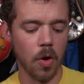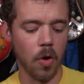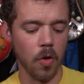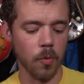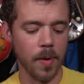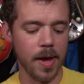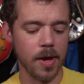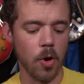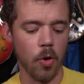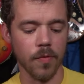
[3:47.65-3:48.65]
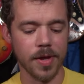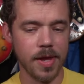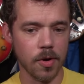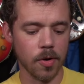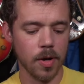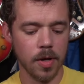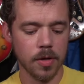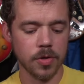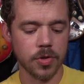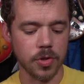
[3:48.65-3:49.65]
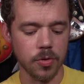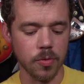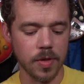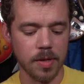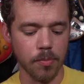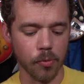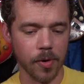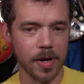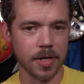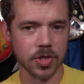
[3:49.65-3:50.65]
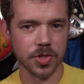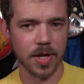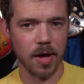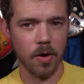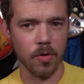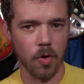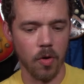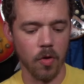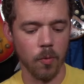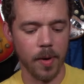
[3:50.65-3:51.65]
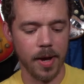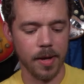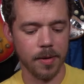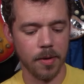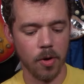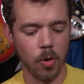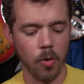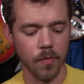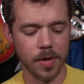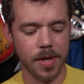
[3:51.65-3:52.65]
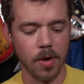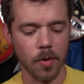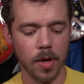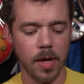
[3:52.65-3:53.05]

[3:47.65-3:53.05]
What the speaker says: all the way over here to the British sound all the way over here.